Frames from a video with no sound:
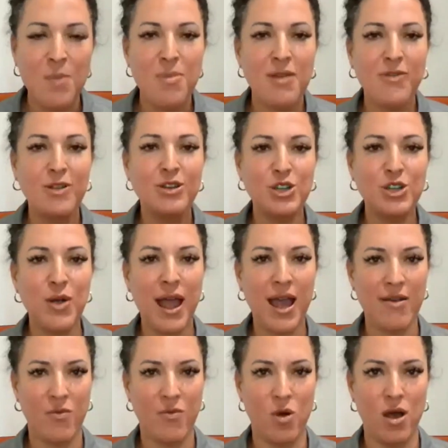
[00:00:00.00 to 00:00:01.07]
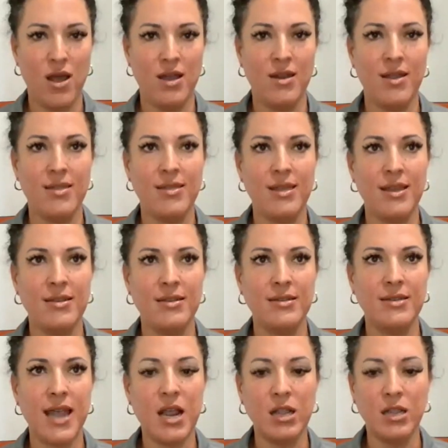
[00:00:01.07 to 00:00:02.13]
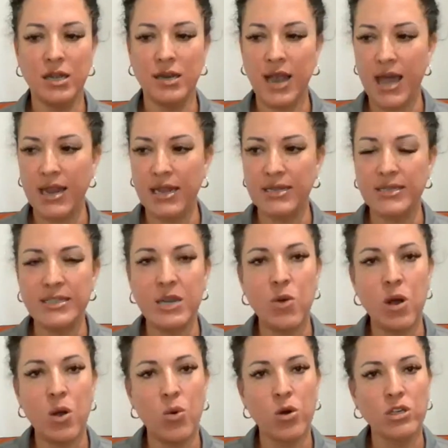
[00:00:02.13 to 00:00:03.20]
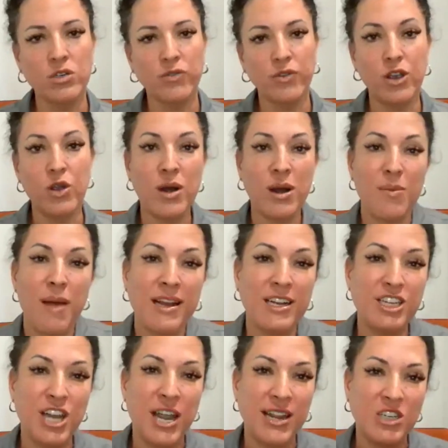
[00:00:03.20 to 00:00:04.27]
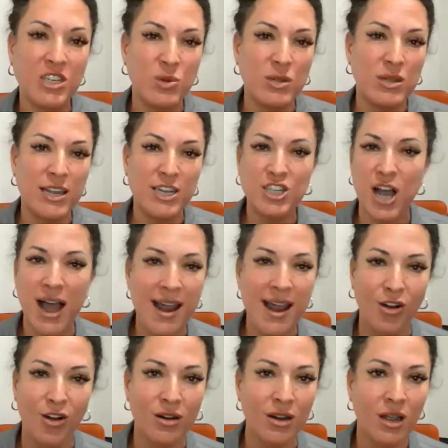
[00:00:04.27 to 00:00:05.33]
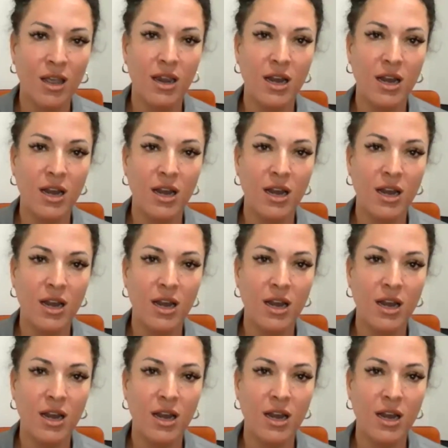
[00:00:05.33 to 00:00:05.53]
But if you do have one, then take a look at it and see what works for you. And it might change with each hire.